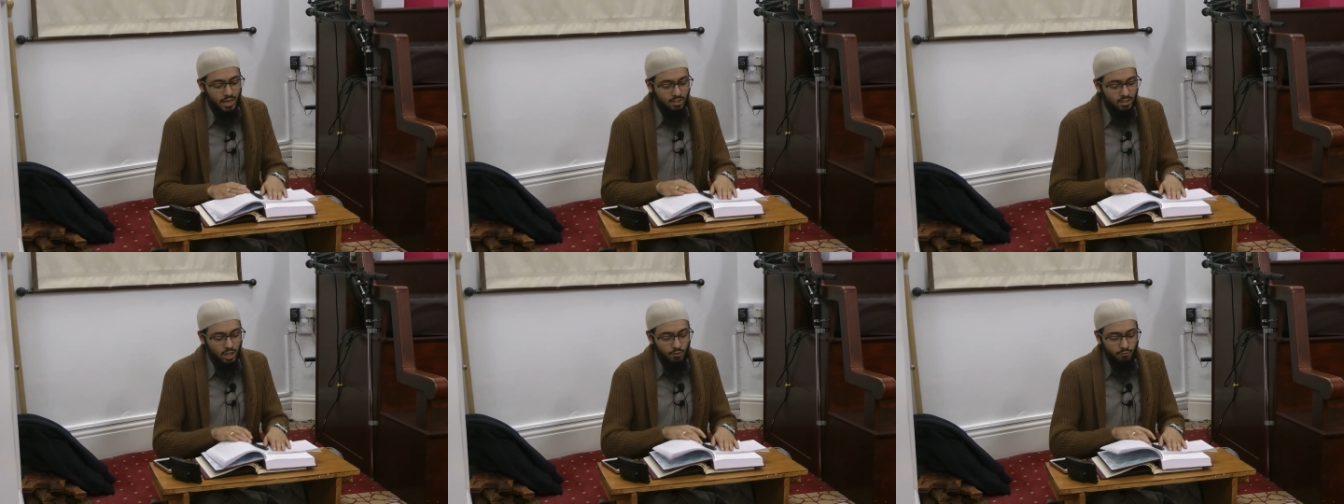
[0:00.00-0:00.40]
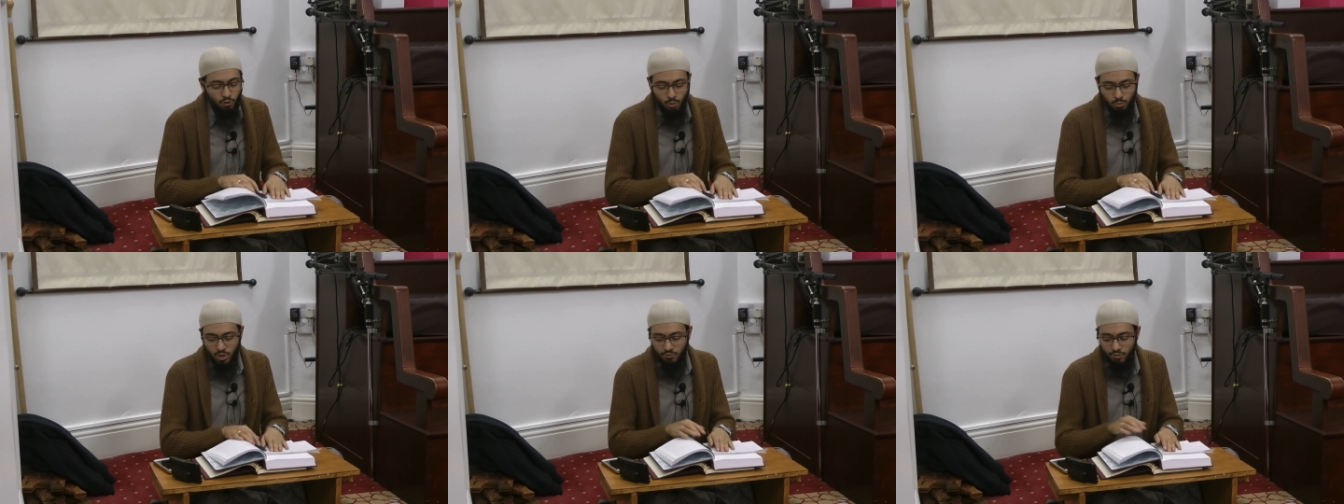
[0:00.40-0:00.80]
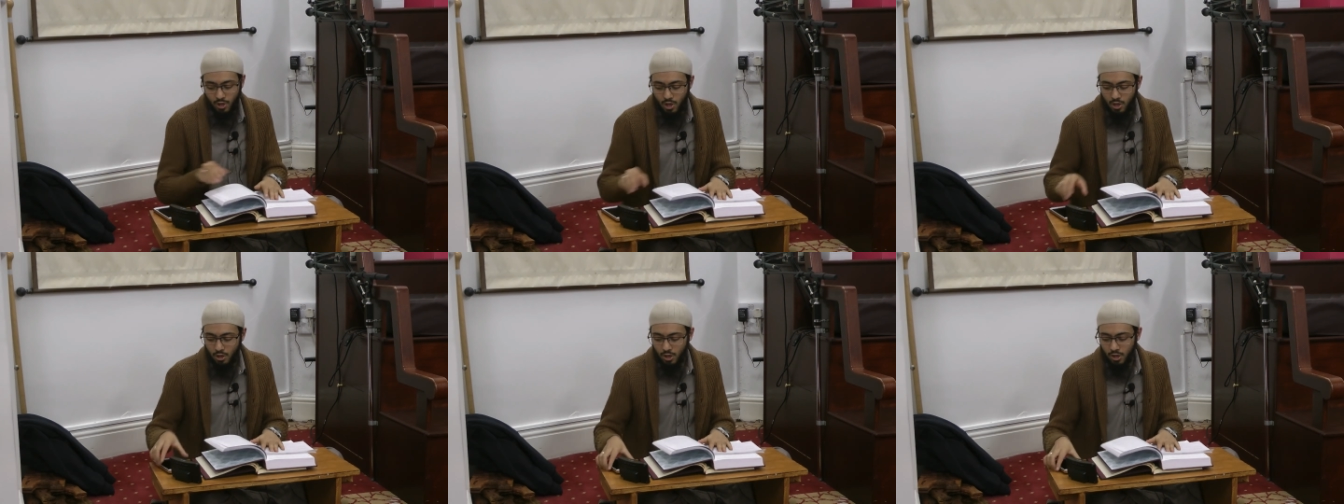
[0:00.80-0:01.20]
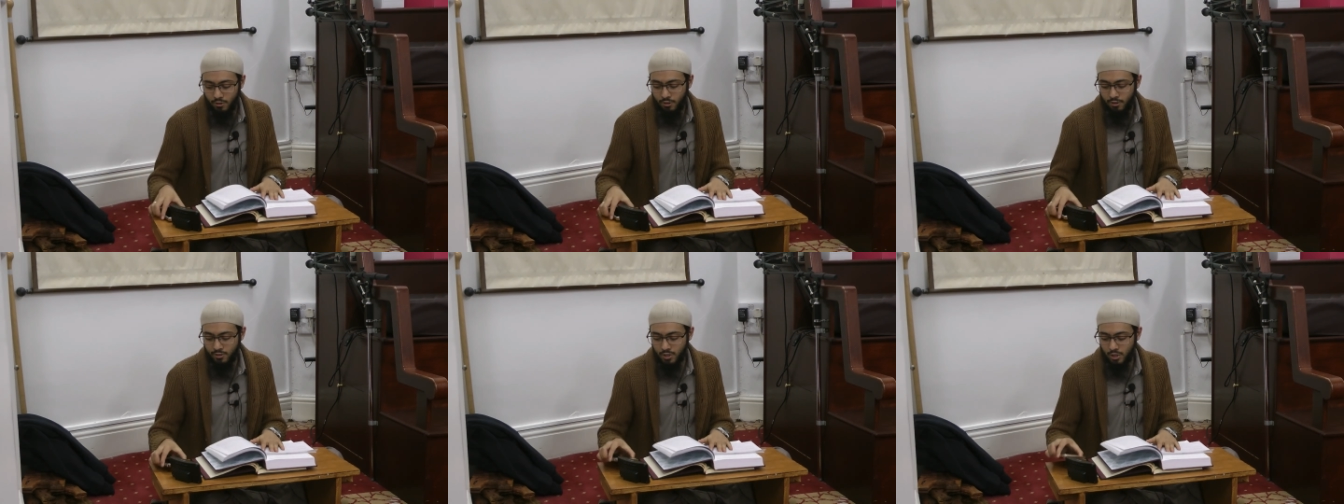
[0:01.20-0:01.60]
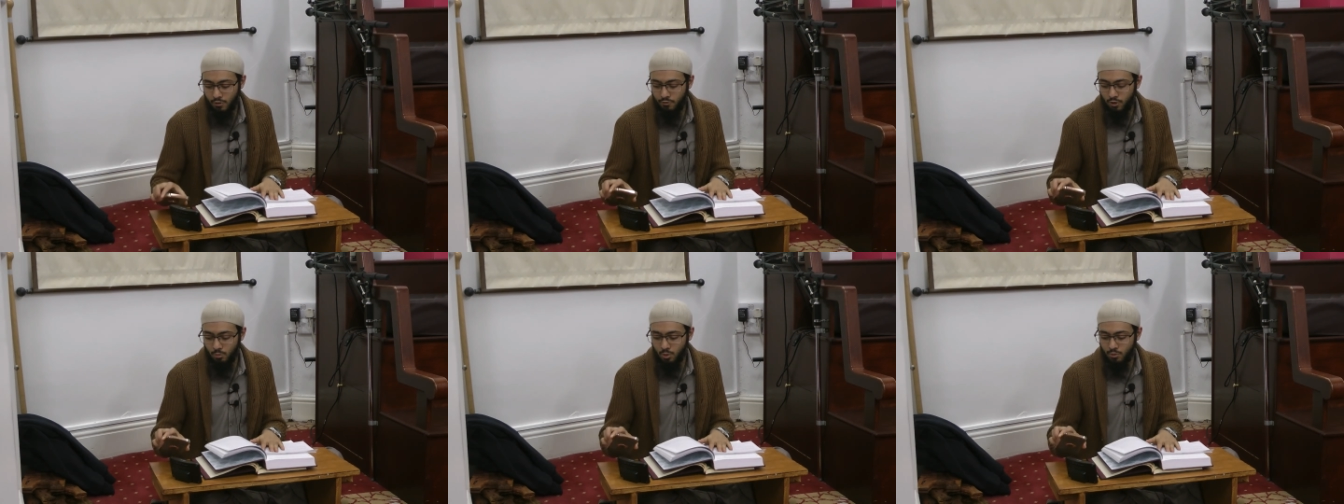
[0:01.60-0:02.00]
He has not informed of he has not
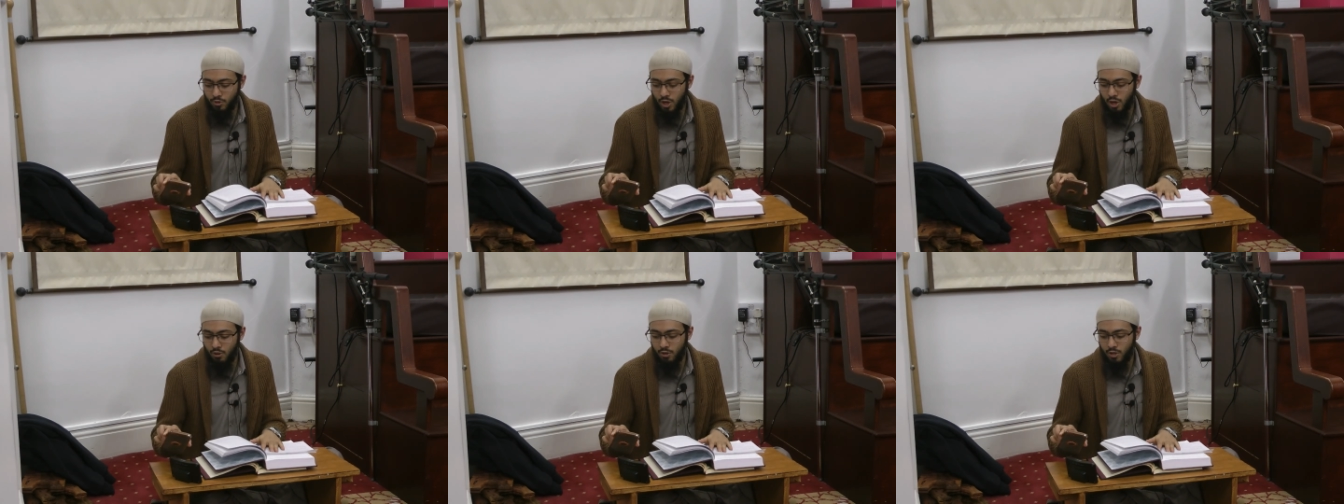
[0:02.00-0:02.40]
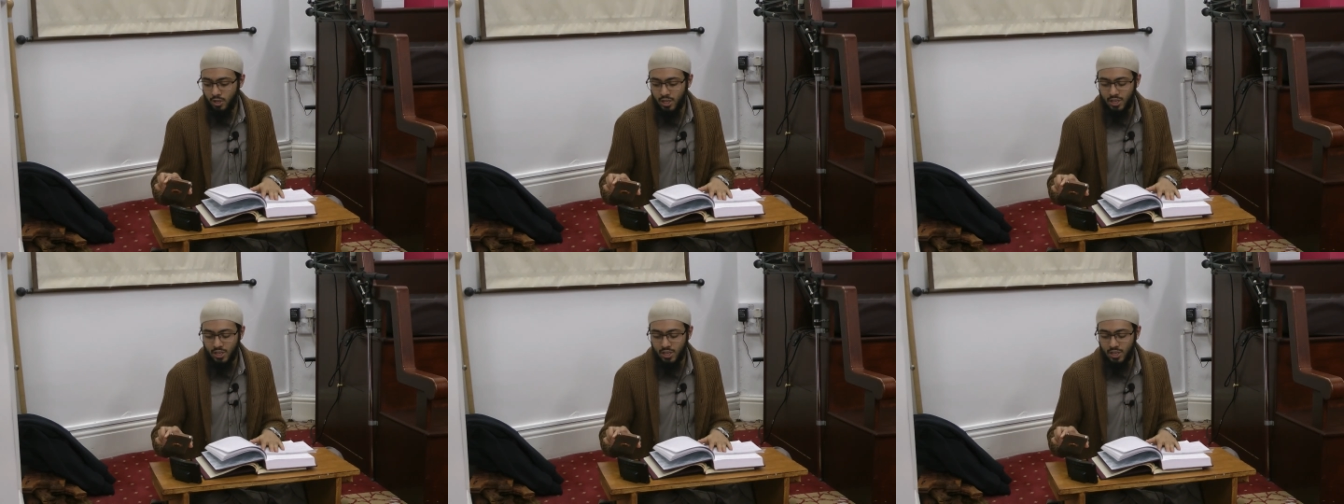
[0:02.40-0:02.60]
informed of uh,